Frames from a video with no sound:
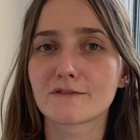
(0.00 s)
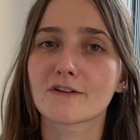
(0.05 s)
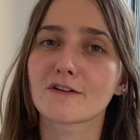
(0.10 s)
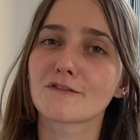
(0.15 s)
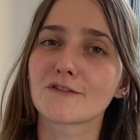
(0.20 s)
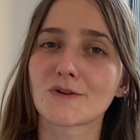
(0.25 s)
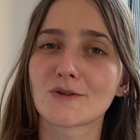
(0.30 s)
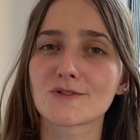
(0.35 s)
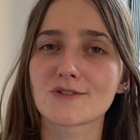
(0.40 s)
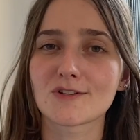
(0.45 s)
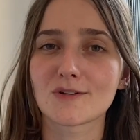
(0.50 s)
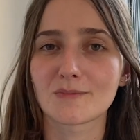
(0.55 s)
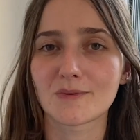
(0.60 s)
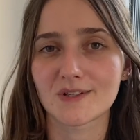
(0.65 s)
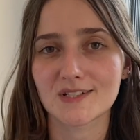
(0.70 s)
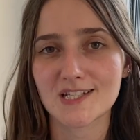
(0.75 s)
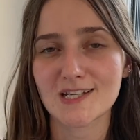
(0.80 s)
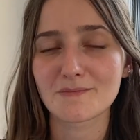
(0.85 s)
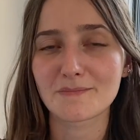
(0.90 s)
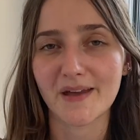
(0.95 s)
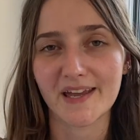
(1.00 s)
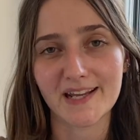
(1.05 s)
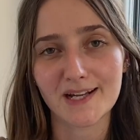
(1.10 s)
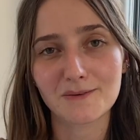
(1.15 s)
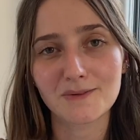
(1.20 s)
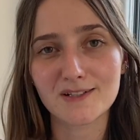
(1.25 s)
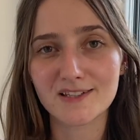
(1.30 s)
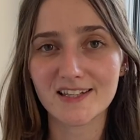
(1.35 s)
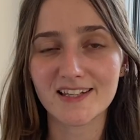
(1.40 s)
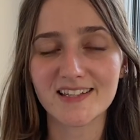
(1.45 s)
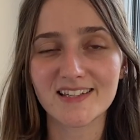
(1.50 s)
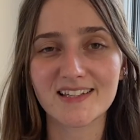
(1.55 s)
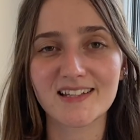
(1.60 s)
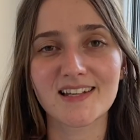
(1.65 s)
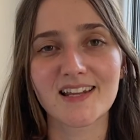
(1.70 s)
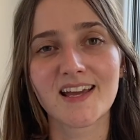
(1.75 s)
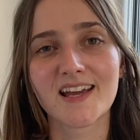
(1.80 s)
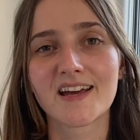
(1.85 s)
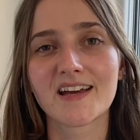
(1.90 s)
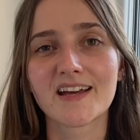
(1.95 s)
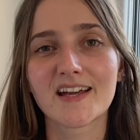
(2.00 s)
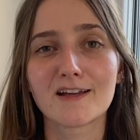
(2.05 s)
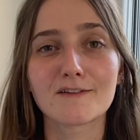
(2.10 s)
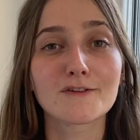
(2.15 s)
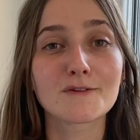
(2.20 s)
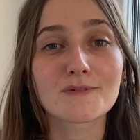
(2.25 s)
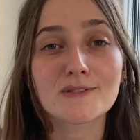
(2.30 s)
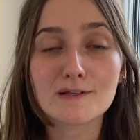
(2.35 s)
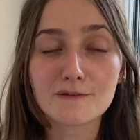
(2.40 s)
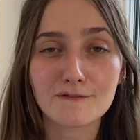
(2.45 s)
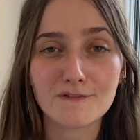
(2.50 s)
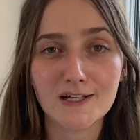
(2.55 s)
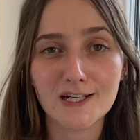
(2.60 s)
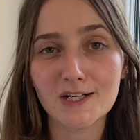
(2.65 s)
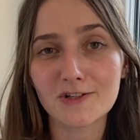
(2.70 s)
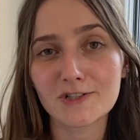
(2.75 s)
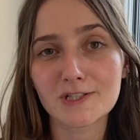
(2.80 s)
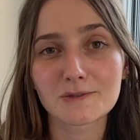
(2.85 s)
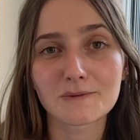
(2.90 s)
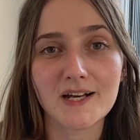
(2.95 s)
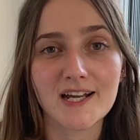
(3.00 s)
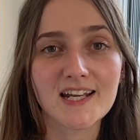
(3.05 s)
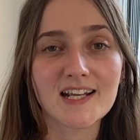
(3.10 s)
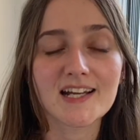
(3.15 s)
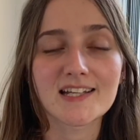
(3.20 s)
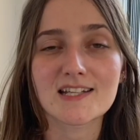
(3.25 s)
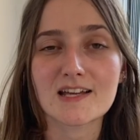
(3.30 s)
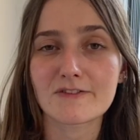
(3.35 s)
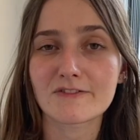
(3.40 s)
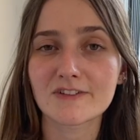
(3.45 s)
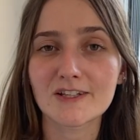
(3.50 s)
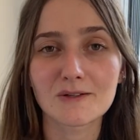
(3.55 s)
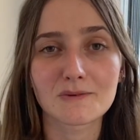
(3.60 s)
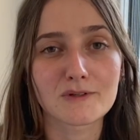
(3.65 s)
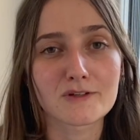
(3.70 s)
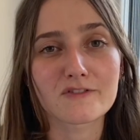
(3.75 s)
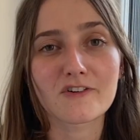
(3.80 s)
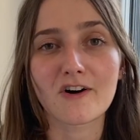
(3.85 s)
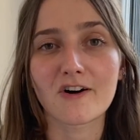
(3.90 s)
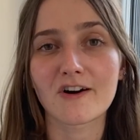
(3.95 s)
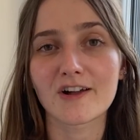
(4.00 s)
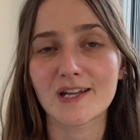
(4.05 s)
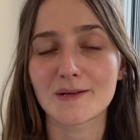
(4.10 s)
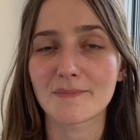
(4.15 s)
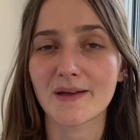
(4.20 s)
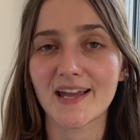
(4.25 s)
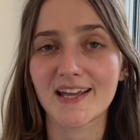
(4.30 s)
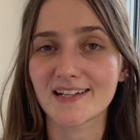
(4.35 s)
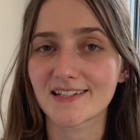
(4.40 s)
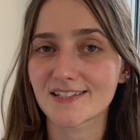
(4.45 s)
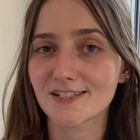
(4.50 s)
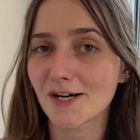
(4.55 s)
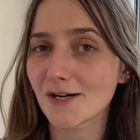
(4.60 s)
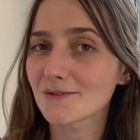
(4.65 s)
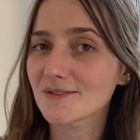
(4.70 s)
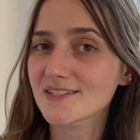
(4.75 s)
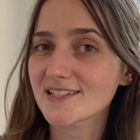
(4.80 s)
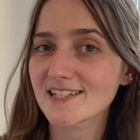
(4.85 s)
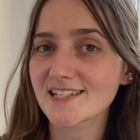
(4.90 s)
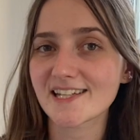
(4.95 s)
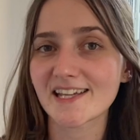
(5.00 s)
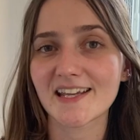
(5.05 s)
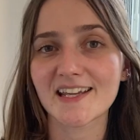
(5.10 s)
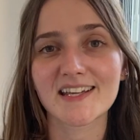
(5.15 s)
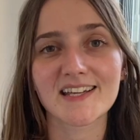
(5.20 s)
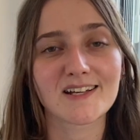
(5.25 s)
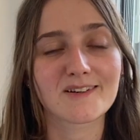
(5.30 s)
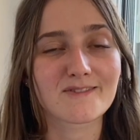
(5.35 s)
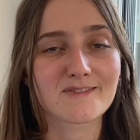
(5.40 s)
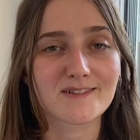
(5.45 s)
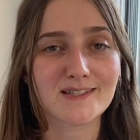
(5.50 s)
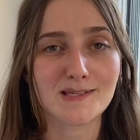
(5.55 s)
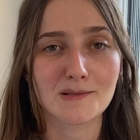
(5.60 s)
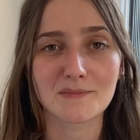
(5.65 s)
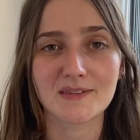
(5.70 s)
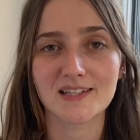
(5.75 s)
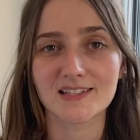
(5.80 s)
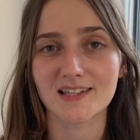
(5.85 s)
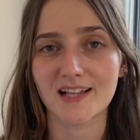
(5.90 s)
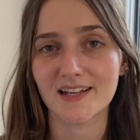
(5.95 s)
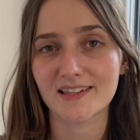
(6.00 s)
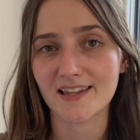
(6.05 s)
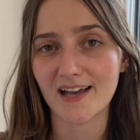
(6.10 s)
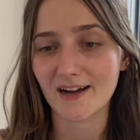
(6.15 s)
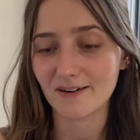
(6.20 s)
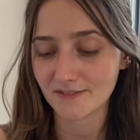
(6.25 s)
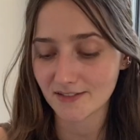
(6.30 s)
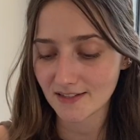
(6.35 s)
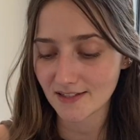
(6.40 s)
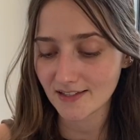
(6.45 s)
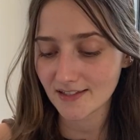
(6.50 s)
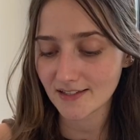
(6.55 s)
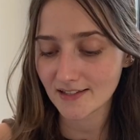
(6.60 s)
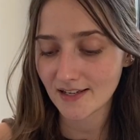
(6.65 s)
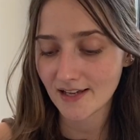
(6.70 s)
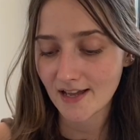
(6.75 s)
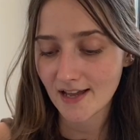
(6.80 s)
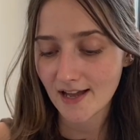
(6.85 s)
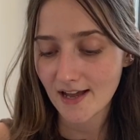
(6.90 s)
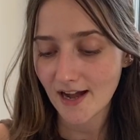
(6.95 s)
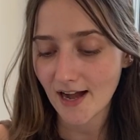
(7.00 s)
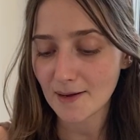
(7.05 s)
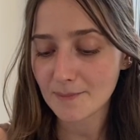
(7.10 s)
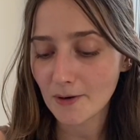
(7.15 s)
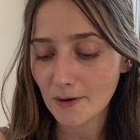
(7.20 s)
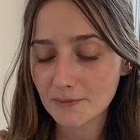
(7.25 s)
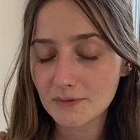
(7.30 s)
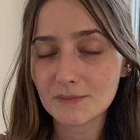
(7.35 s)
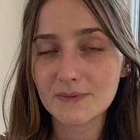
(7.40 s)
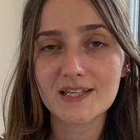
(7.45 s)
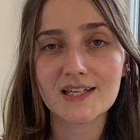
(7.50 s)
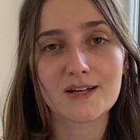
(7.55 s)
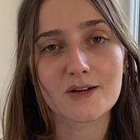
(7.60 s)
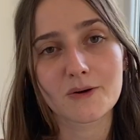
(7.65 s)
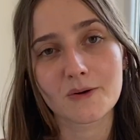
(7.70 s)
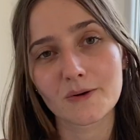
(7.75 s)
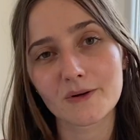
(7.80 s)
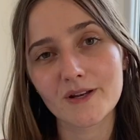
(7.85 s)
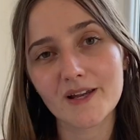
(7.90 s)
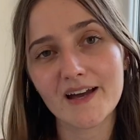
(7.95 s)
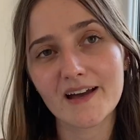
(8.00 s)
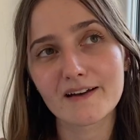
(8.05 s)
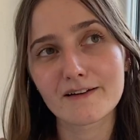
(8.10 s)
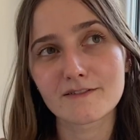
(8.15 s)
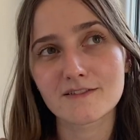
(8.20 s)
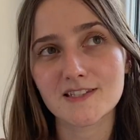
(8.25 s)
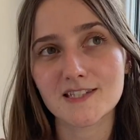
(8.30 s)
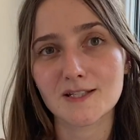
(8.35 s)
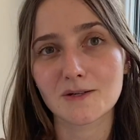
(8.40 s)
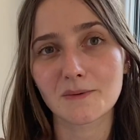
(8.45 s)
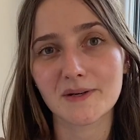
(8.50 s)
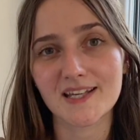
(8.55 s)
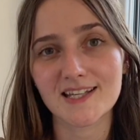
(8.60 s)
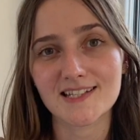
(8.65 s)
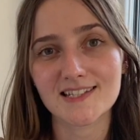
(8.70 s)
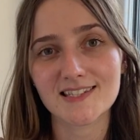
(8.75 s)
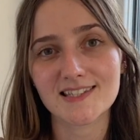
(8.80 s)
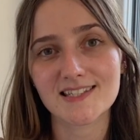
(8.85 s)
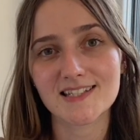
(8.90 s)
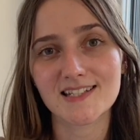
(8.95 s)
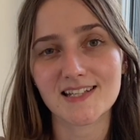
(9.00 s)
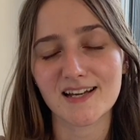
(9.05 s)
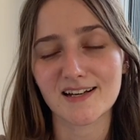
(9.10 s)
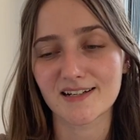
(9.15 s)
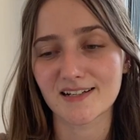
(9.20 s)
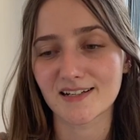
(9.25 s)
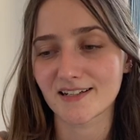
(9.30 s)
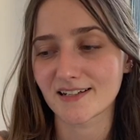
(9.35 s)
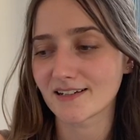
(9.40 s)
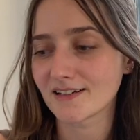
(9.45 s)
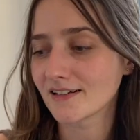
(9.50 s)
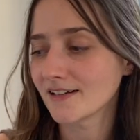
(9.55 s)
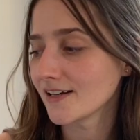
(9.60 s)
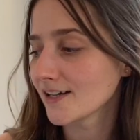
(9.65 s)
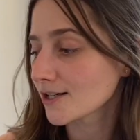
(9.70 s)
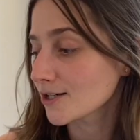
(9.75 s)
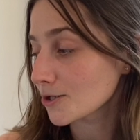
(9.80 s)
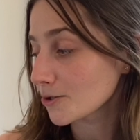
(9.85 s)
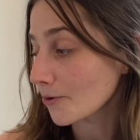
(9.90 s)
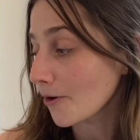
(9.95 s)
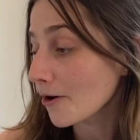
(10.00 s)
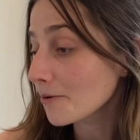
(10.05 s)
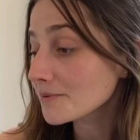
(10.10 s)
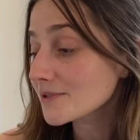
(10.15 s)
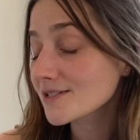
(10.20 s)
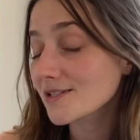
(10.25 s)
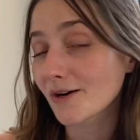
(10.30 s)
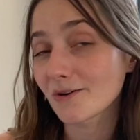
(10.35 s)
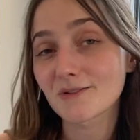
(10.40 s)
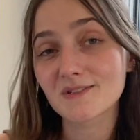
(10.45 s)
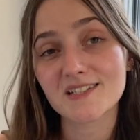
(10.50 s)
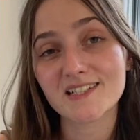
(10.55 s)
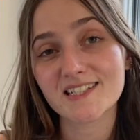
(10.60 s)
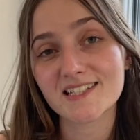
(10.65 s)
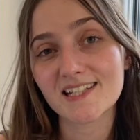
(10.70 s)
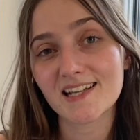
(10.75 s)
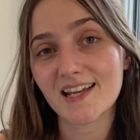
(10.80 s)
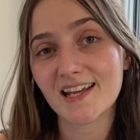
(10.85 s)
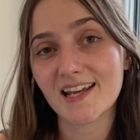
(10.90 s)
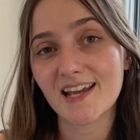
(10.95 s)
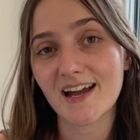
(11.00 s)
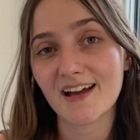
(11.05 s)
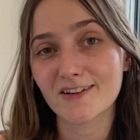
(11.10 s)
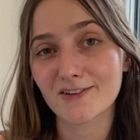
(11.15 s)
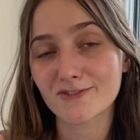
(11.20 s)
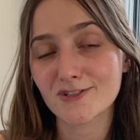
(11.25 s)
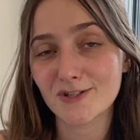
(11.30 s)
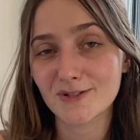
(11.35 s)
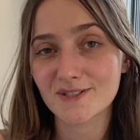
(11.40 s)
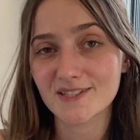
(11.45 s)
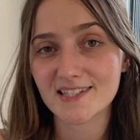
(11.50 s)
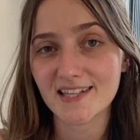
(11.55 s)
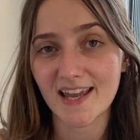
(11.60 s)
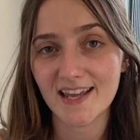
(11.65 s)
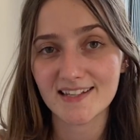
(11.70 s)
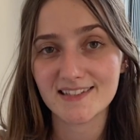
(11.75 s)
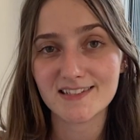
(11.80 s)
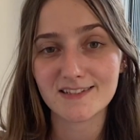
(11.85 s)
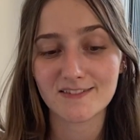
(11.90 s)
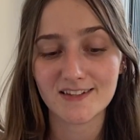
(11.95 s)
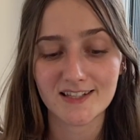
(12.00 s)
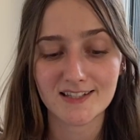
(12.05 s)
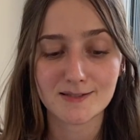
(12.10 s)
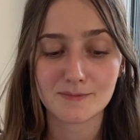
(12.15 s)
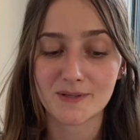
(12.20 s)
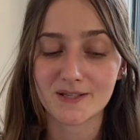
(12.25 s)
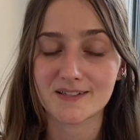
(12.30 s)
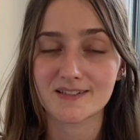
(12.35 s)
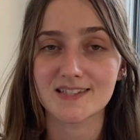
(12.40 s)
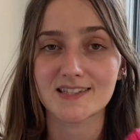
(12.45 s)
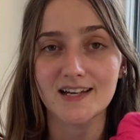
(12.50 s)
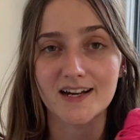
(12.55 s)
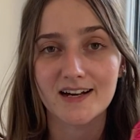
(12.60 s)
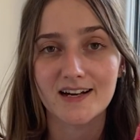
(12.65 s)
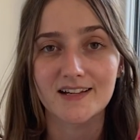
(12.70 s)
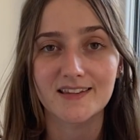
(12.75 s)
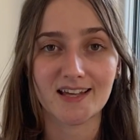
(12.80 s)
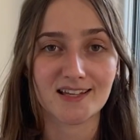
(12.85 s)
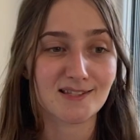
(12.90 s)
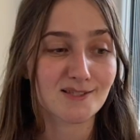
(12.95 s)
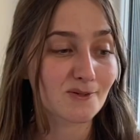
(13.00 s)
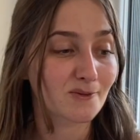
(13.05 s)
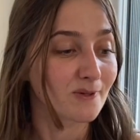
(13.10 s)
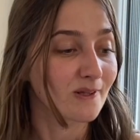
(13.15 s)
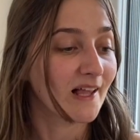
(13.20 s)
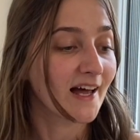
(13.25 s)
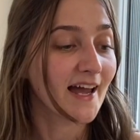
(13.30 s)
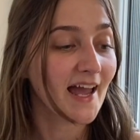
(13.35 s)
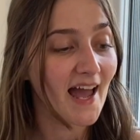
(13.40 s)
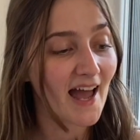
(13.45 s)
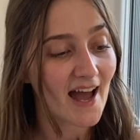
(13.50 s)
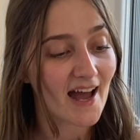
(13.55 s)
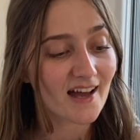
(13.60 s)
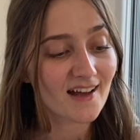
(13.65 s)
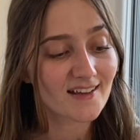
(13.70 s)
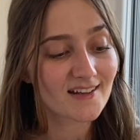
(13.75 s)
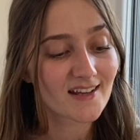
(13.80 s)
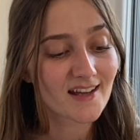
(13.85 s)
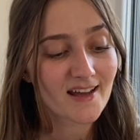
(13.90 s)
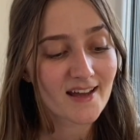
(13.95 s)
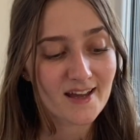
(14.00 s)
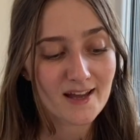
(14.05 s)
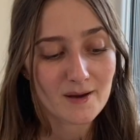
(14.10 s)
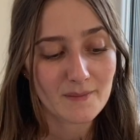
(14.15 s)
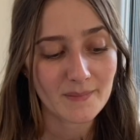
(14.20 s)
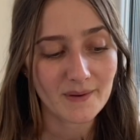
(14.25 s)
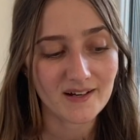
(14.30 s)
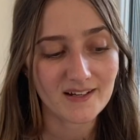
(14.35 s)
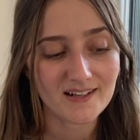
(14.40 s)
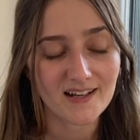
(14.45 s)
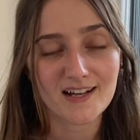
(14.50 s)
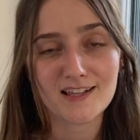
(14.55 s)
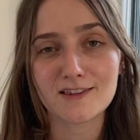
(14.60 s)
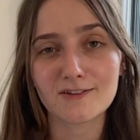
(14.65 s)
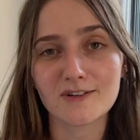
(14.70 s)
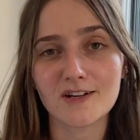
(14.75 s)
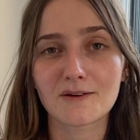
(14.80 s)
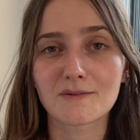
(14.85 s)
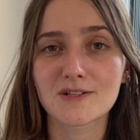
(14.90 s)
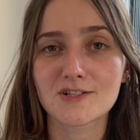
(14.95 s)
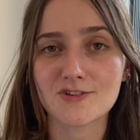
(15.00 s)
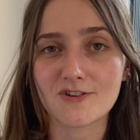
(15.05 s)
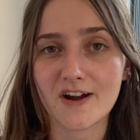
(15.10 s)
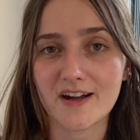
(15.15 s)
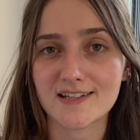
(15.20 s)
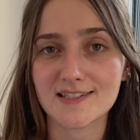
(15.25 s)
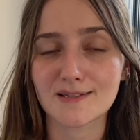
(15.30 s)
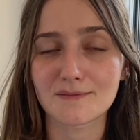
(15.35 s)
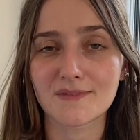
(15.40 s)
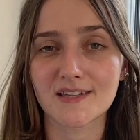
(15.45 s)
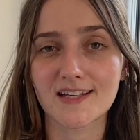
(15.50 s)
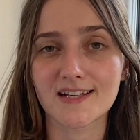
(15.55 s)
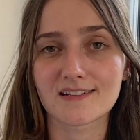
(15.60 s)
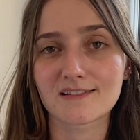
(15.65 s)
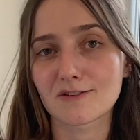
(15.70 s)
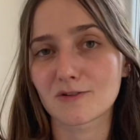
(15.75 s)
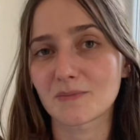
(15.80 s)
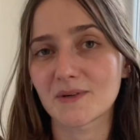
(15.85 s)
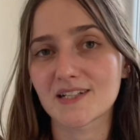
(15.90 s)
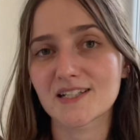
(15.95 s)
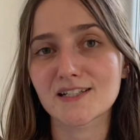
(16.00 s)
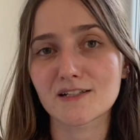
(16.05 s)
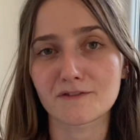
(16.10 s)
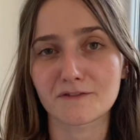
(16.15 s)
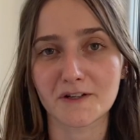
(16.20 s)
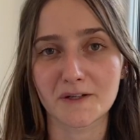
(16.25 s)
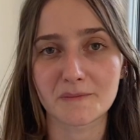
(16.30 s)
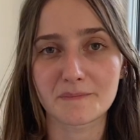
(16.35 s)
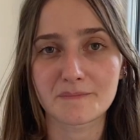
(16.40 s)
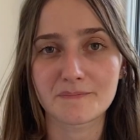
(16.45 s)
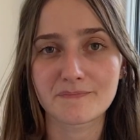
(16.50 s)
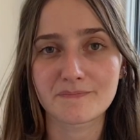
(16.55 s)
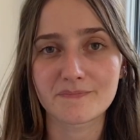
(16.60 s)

confusion on what to make with it. If it was a fingering weight, I definitely would have gone and made a Tolsta tee or something like that with it. I probably could have squeezed a cropped Tolsta tee out of 2 skeins of this because that's all I had, but I thought I would try something a little bit different.